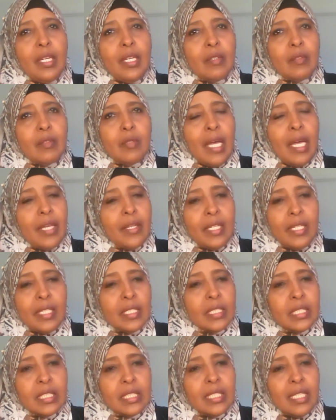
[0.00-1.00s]

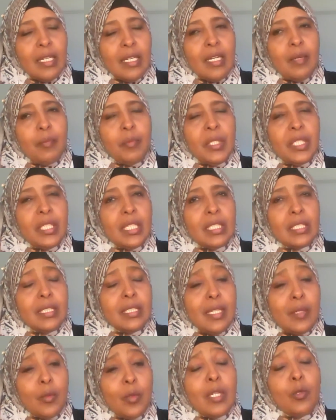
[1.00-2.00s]
writings, because
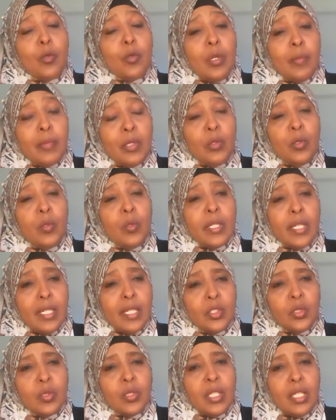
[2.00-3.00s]
there were women who were
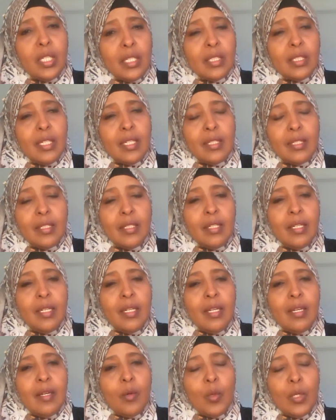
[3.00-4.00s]
educated and
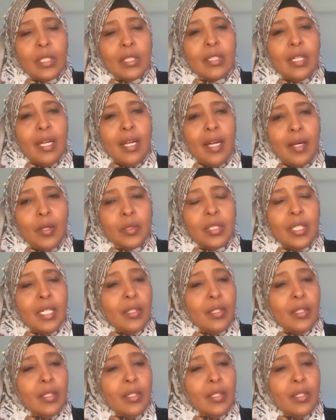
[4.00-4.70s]
went out.